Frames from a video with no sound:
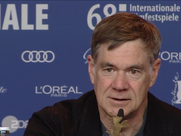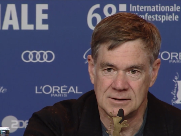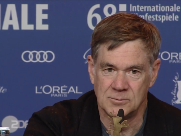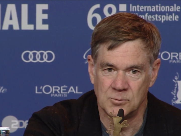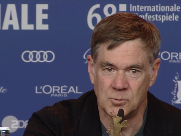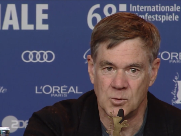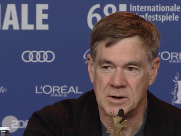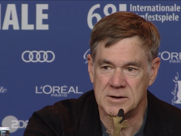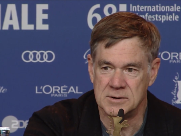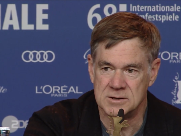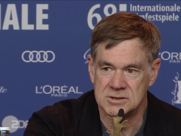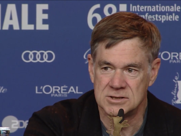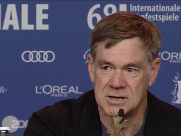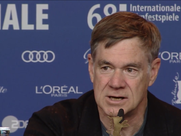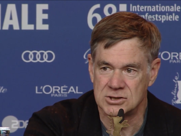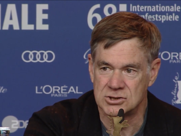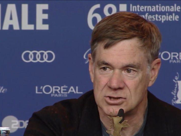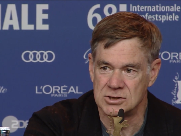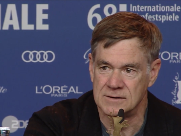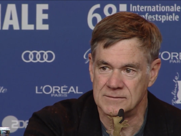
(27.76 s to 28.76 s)
one
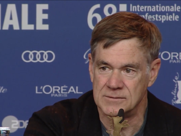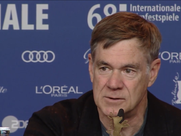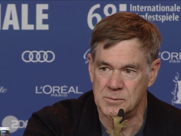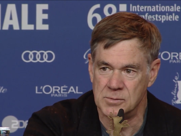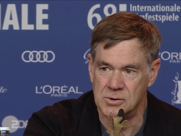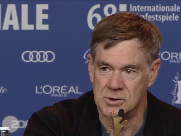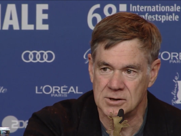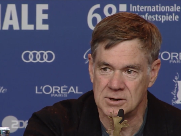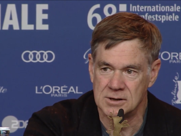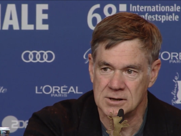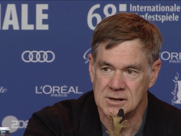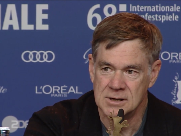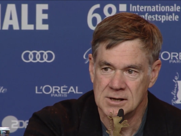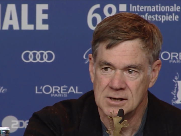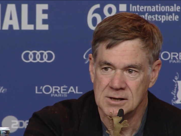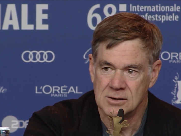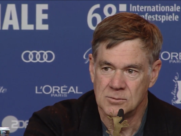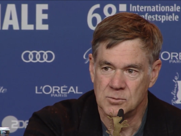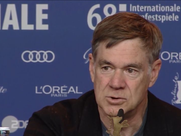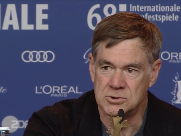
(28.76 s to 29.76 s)
section of the book,
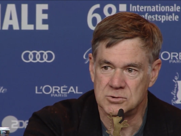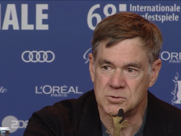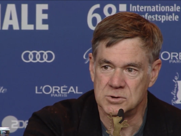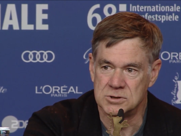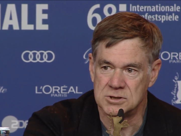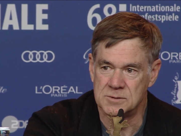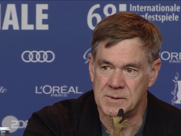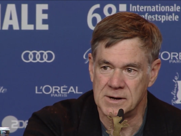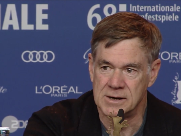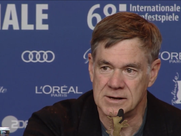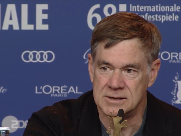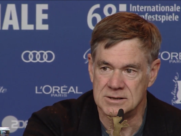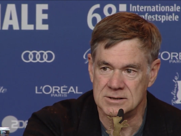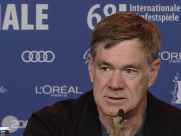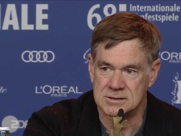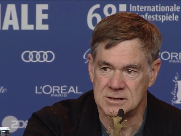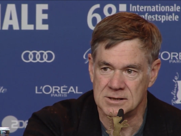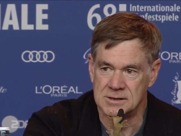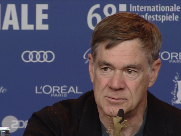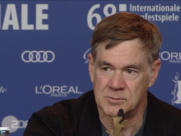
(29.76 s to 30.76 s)
which was about
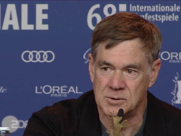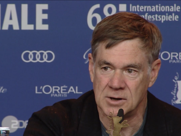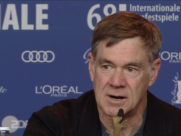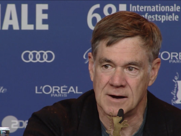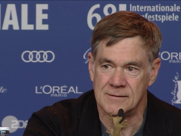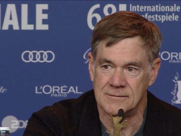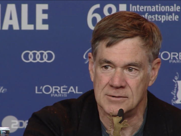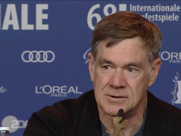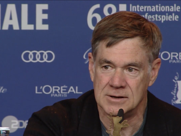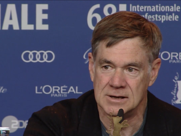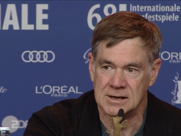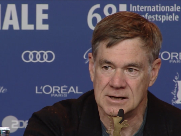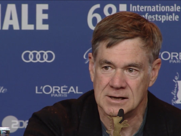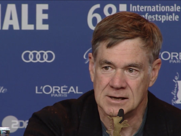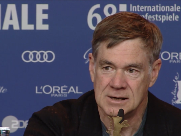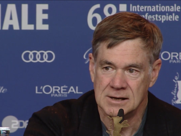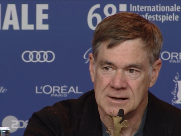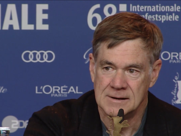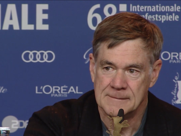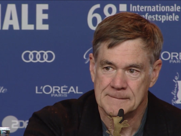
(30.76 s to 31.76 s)
his recovery,
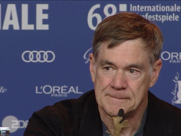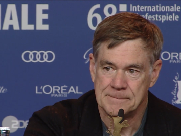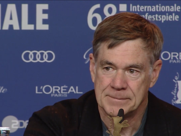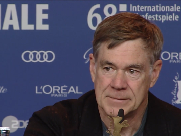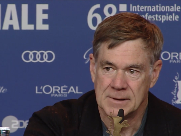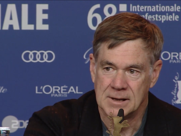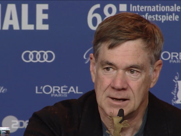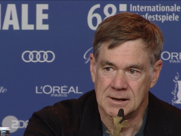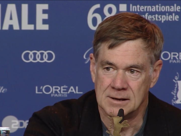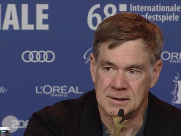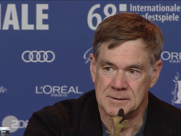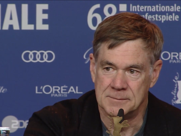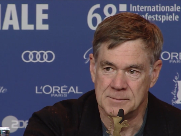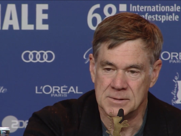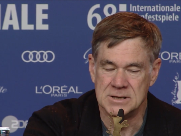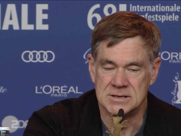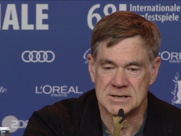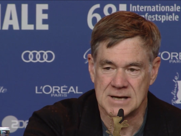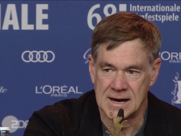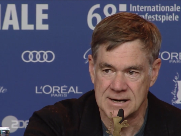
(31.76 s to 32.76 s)

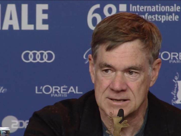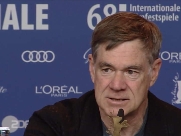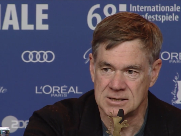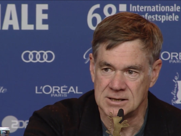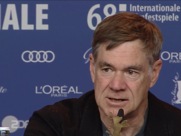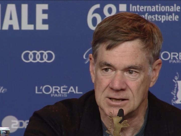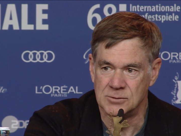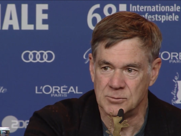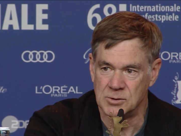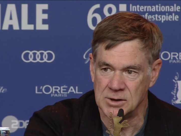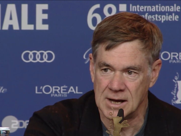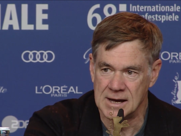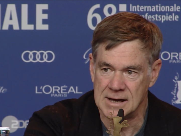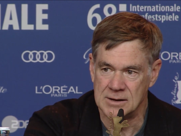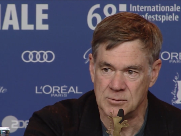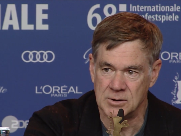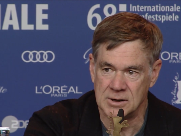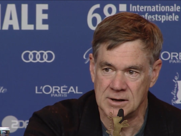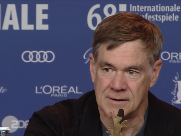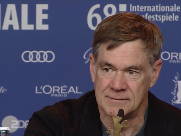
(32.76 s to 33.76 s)
his accident
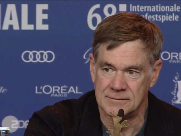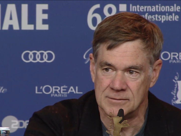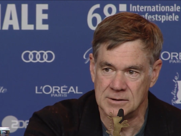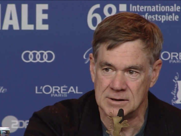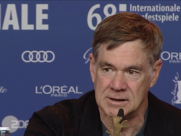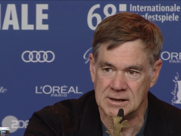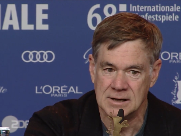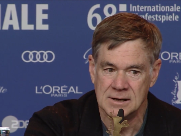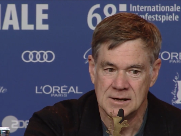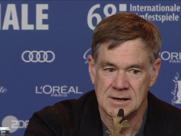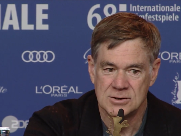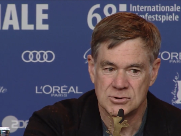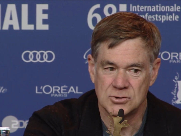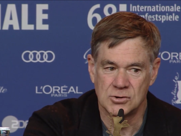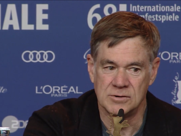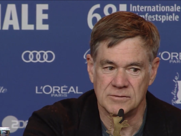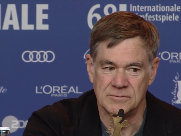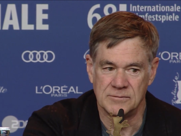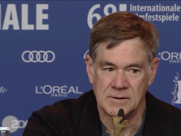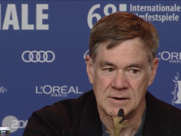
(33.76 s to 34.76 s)
and recovery,
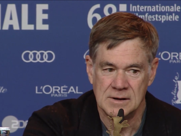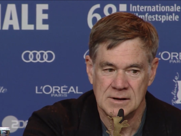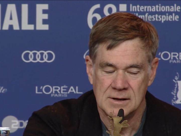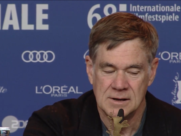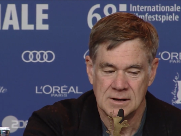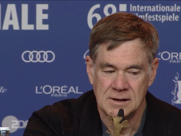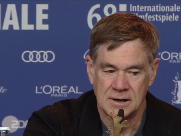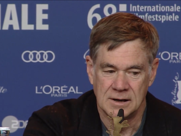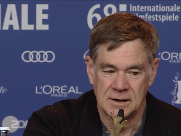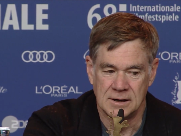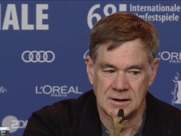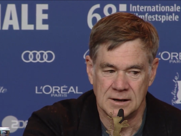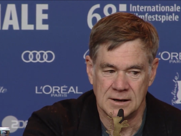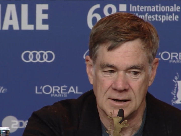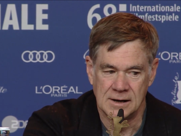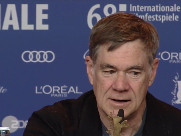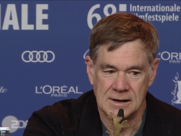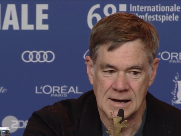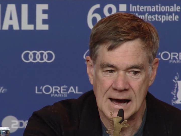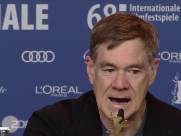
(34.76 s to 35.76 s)
sort of
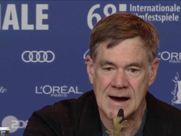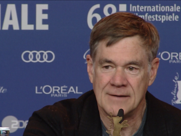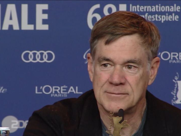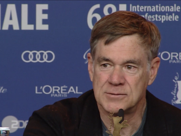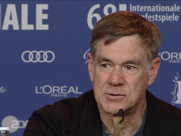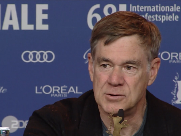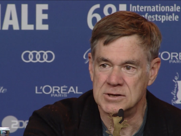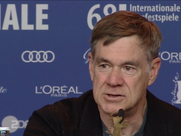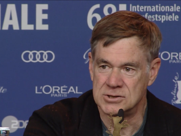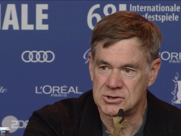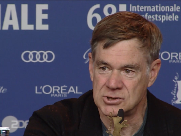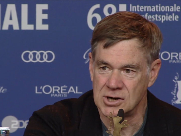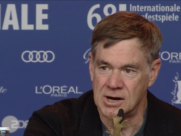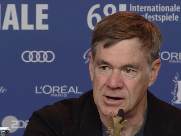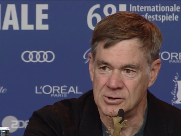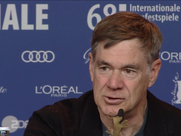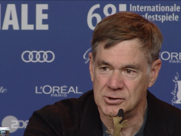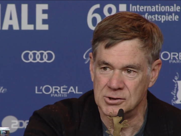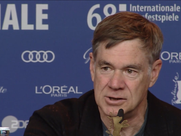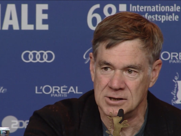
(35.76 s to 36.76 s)
after his
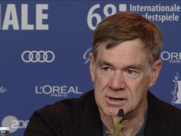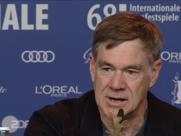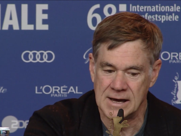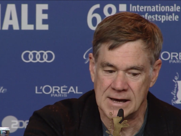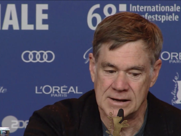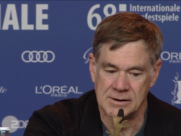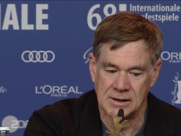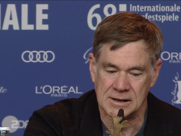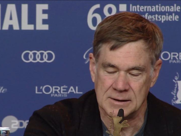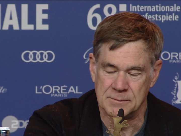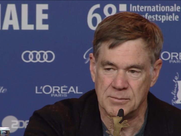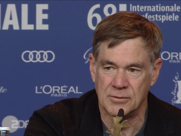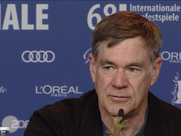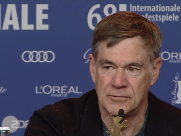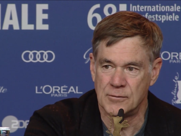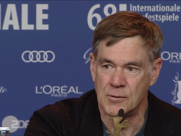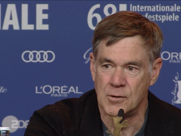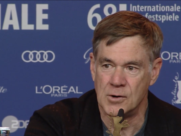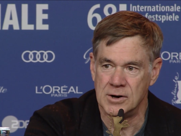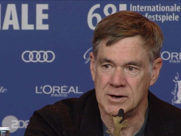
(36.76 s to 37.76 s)
childhood and like
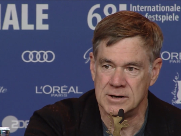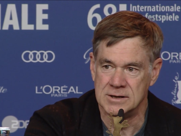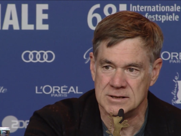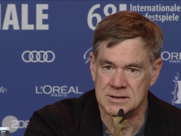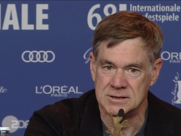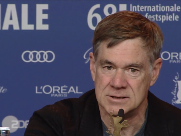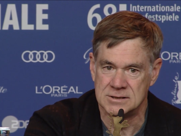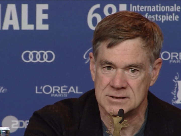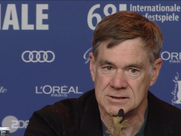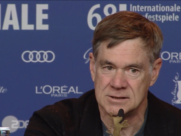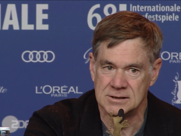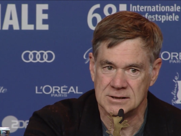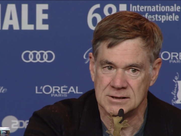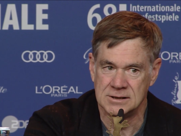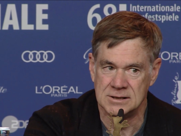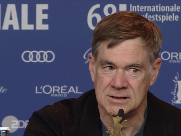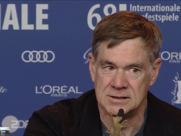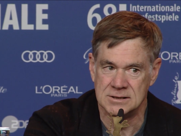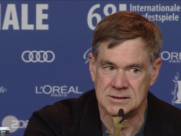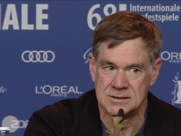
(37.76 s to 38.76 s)
before his
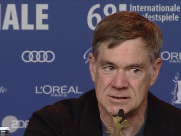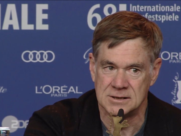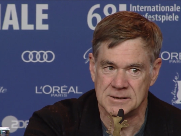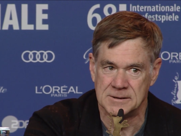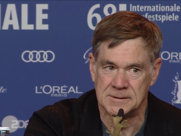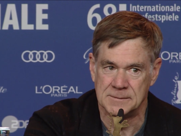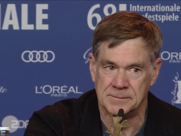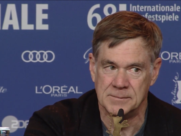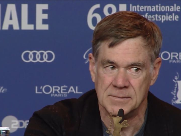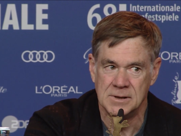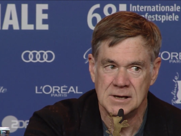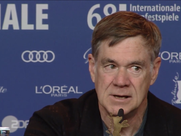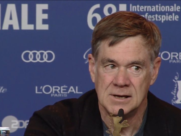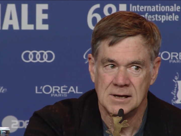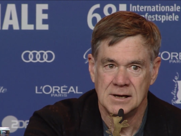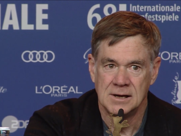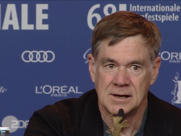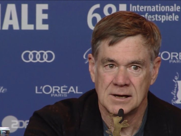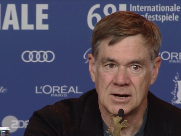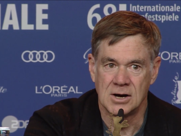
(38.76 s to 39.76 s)

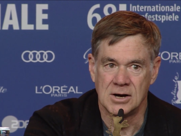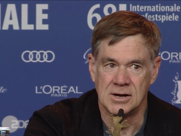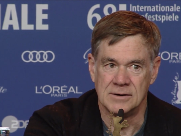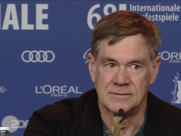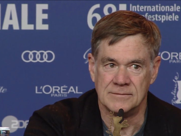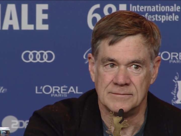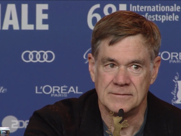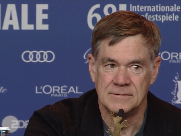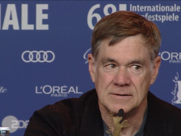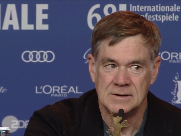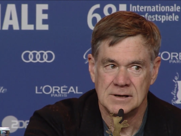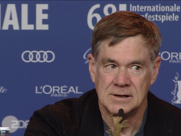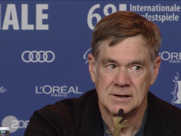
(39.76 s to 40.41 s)
kind of